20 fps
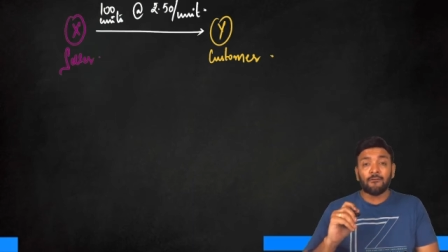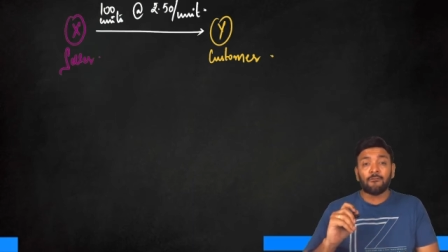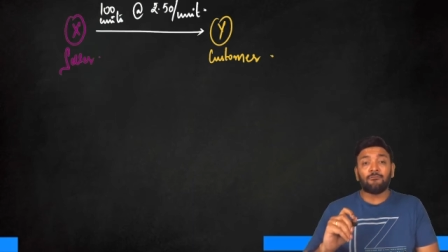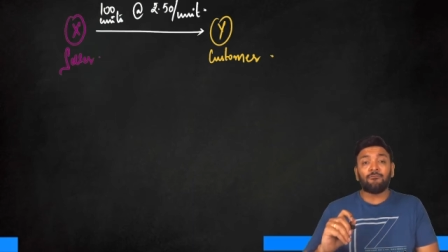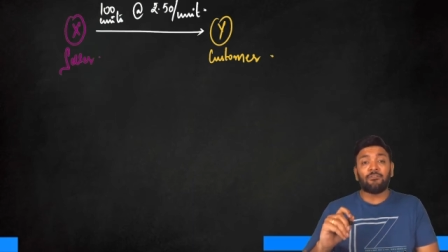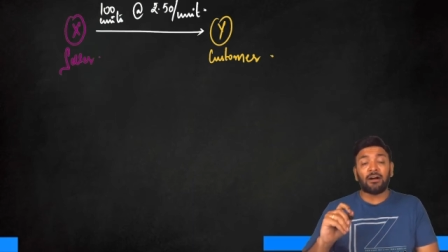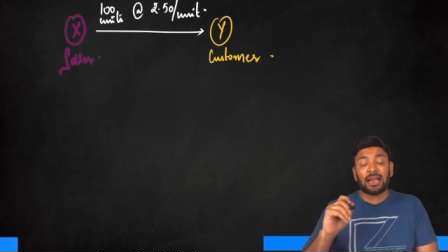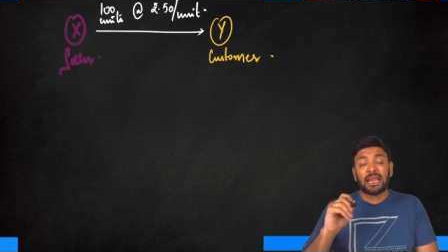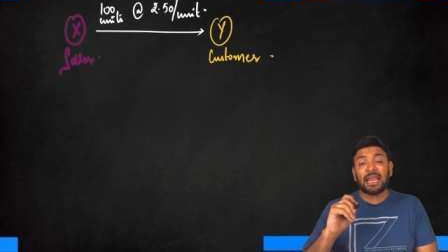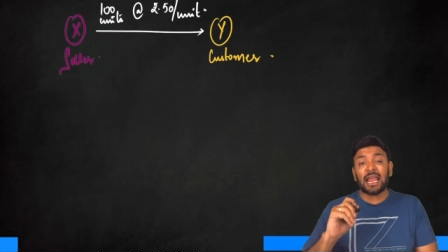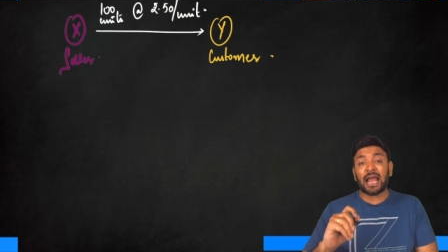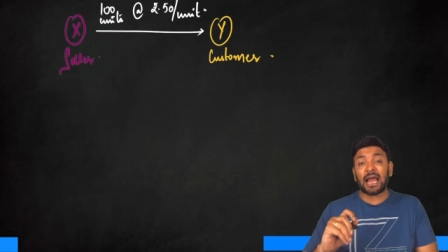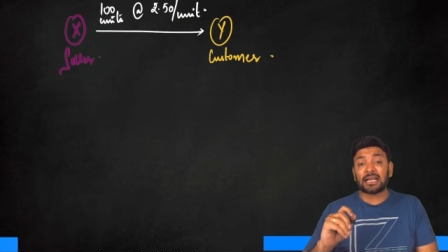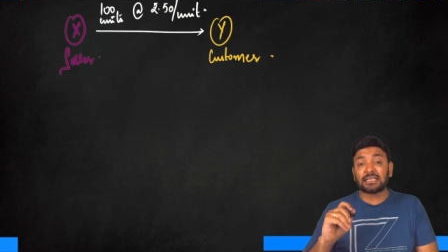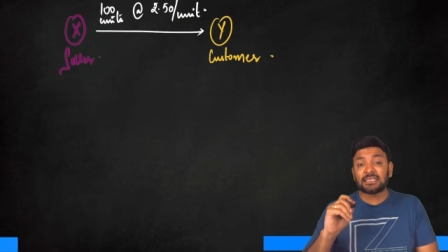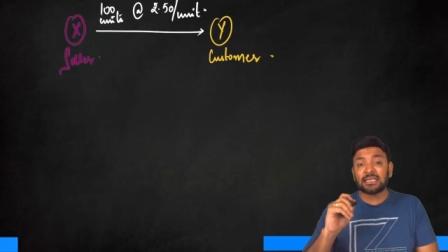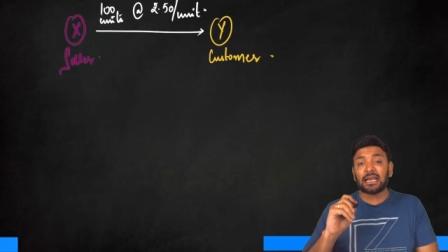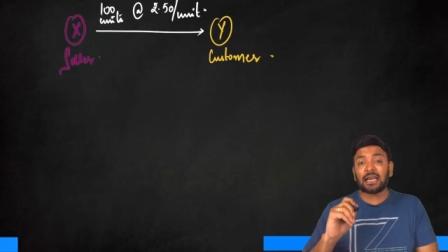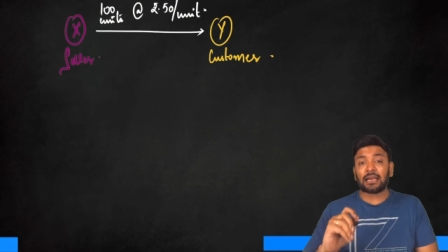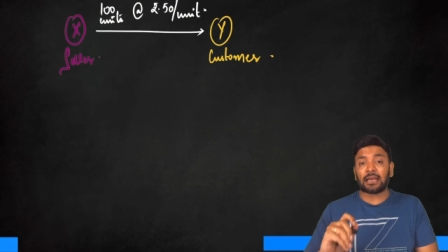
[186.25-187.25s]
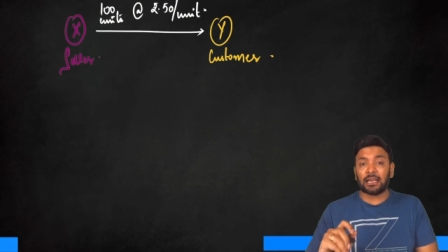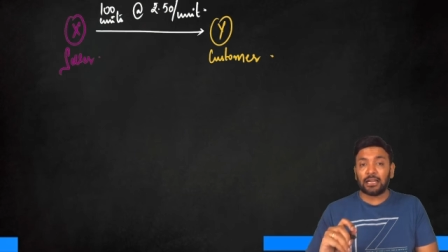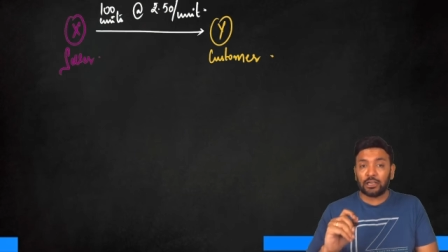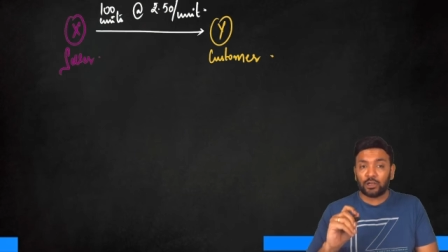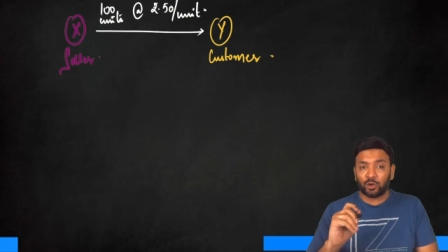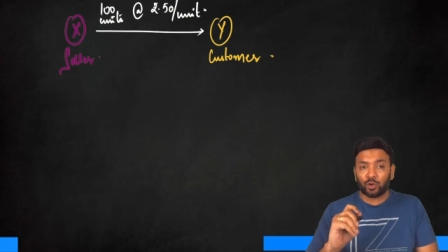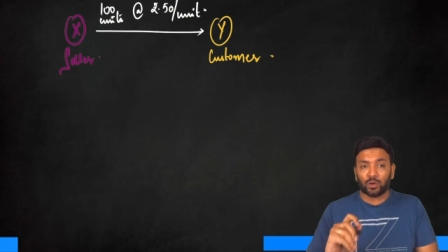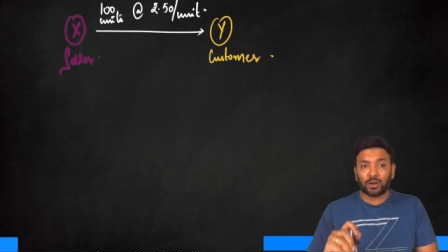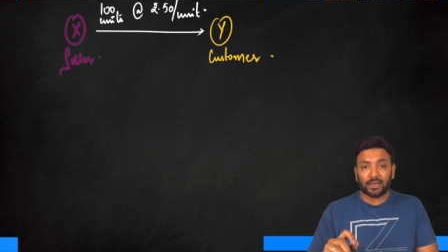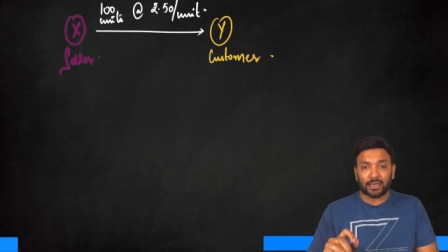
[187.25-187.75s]
Y has a right
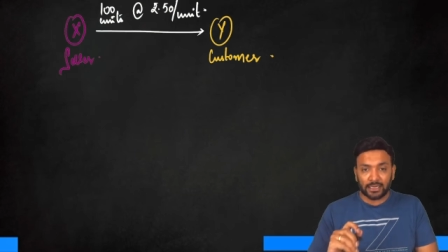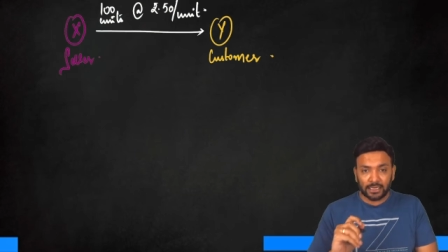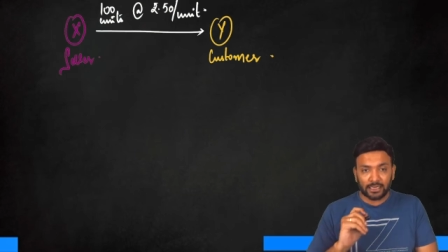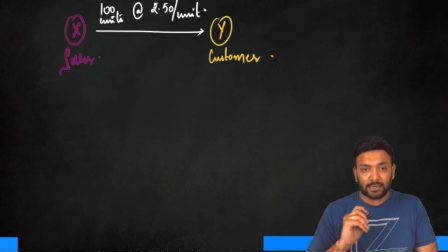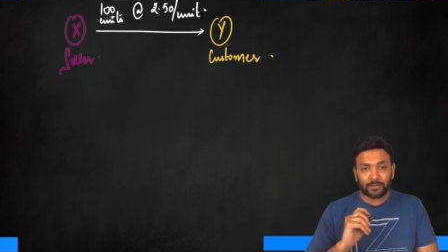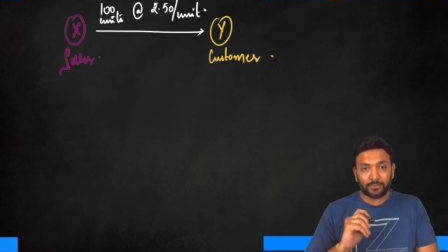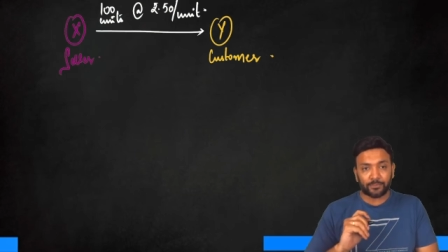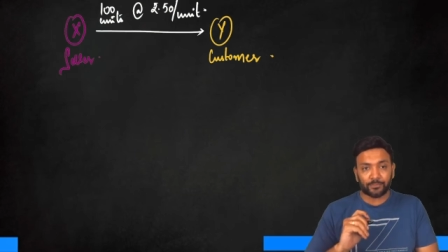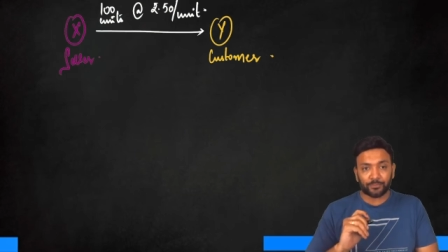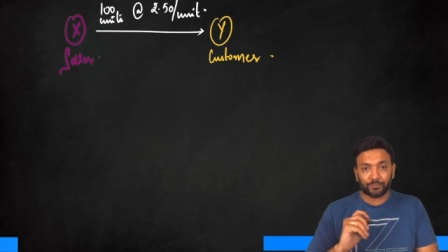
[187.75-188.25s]
to return.